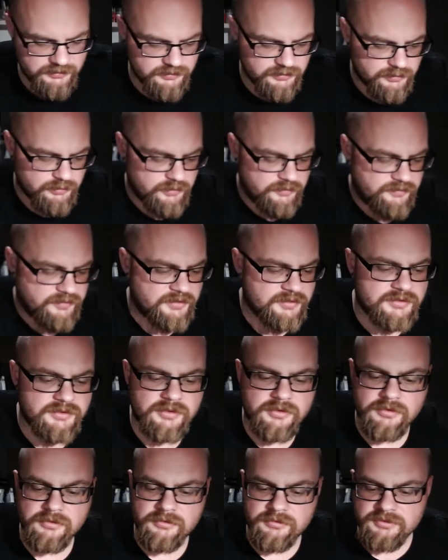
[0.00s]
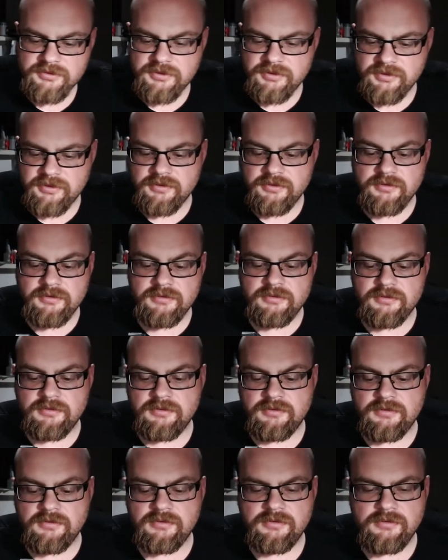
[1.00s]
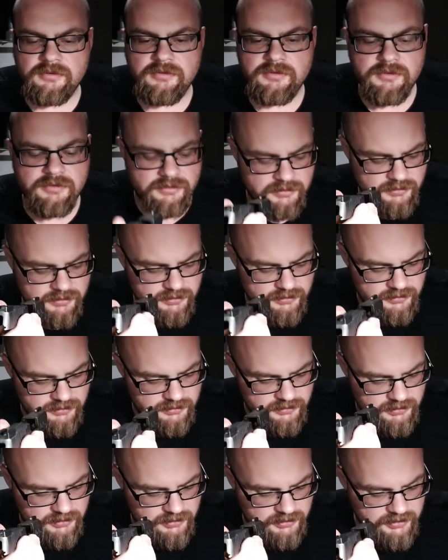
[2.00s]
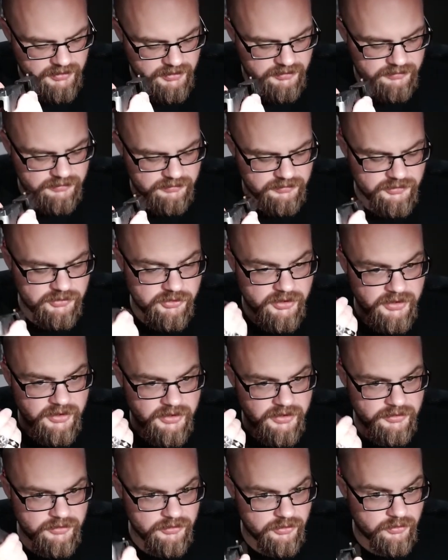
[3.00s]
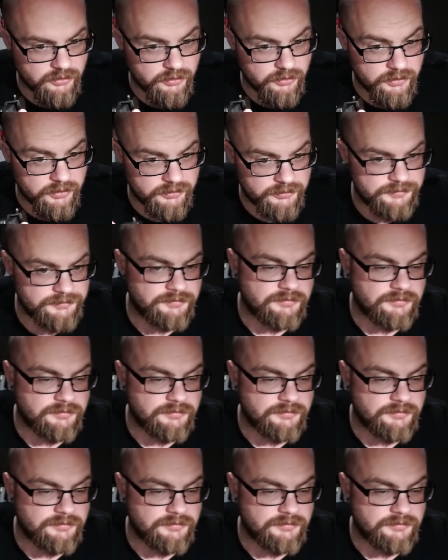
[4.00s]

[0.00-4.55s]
Remove the internals here. Clean, dry, no oil